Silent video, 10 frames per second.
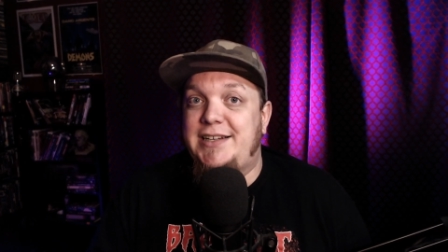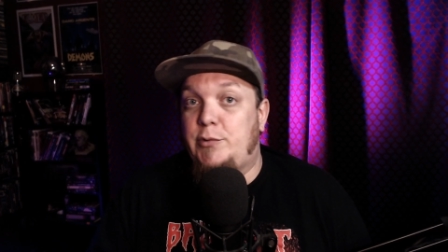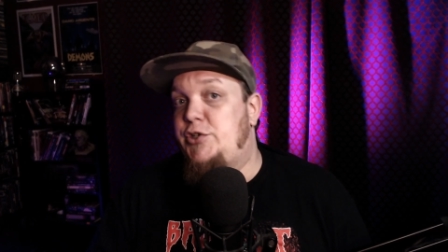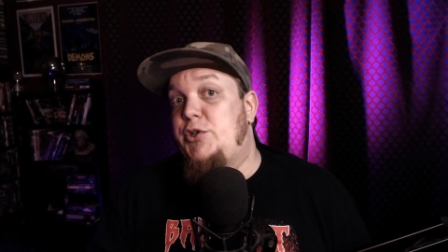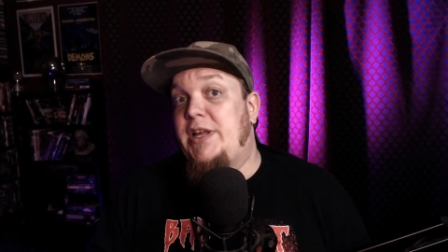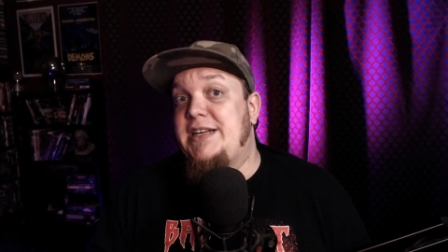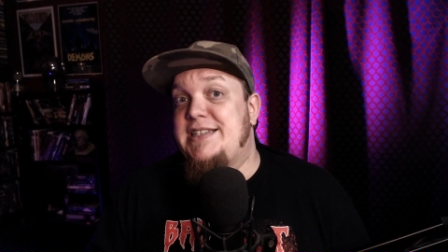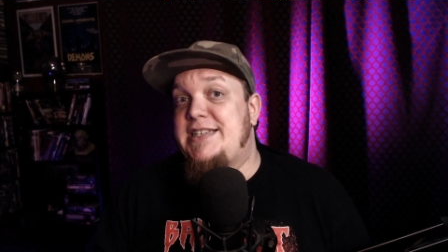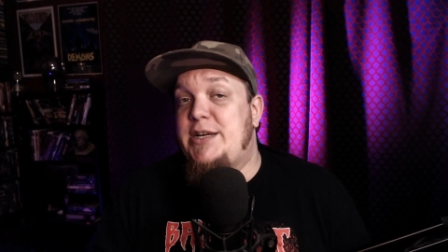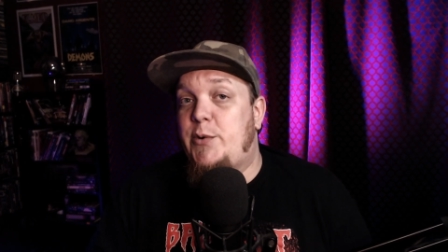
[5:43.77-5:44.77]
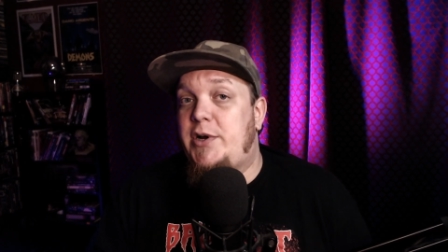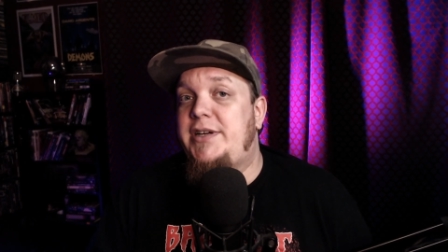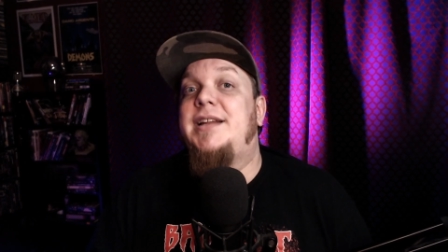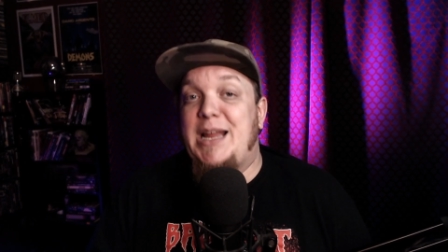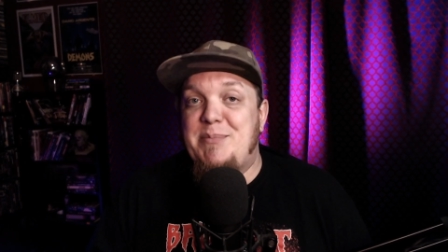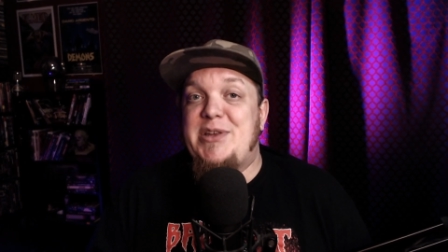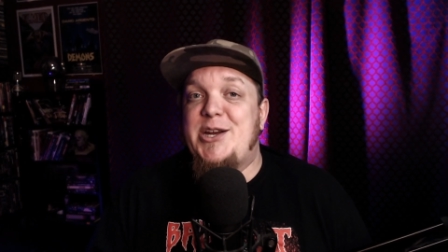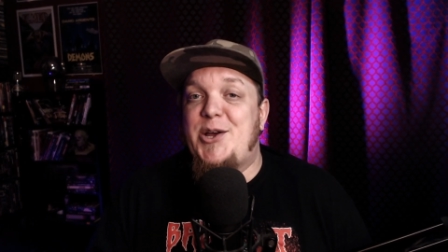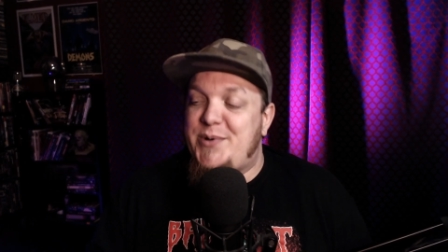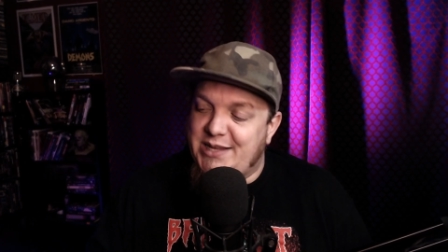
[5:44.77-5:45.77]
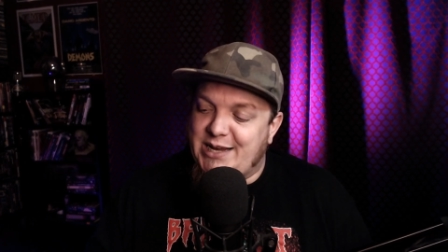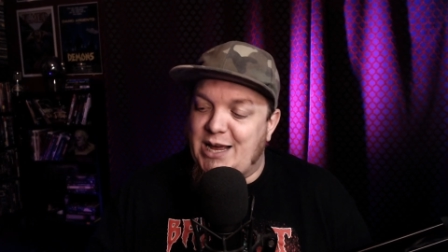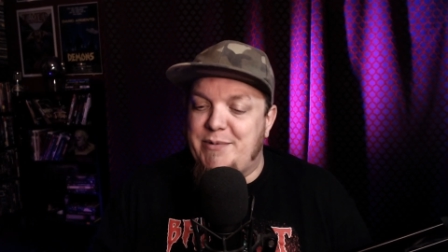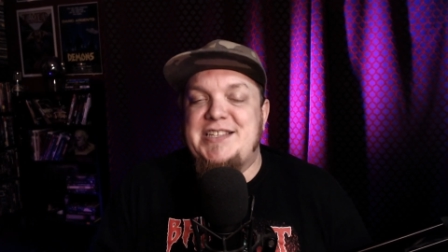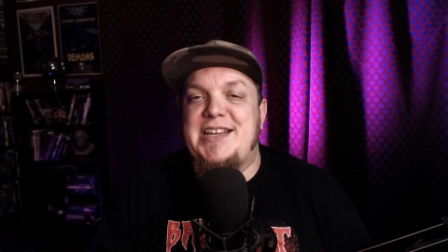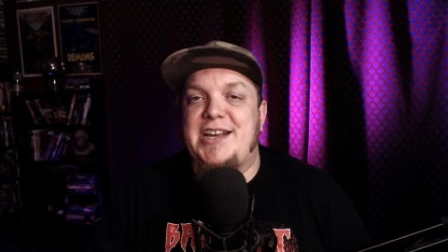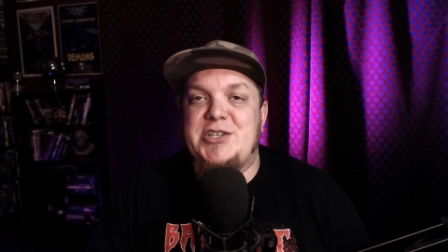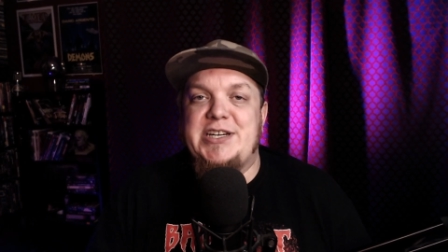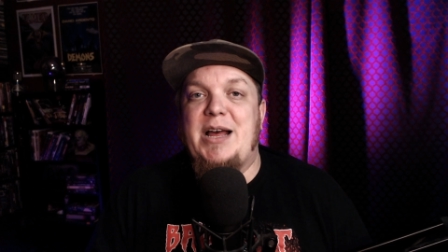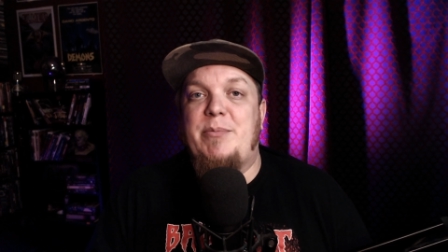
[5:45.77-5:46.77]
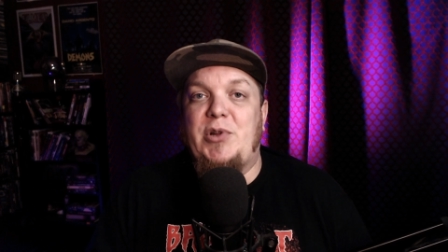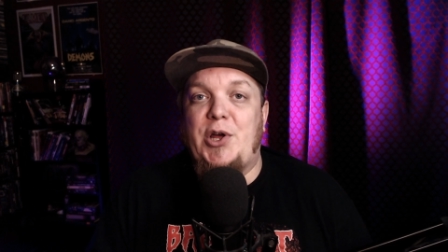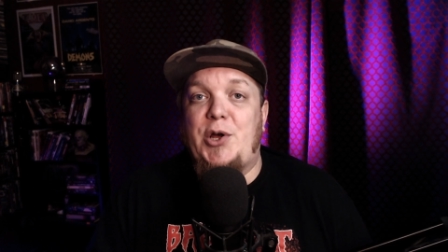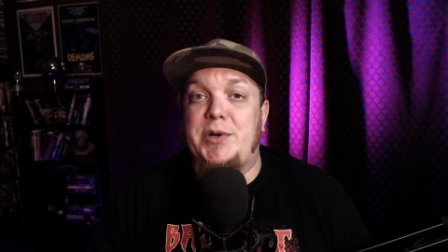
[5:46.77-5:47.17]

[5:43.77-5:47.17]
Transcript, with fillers: Would you like to see one? Let me know in the comment section down below.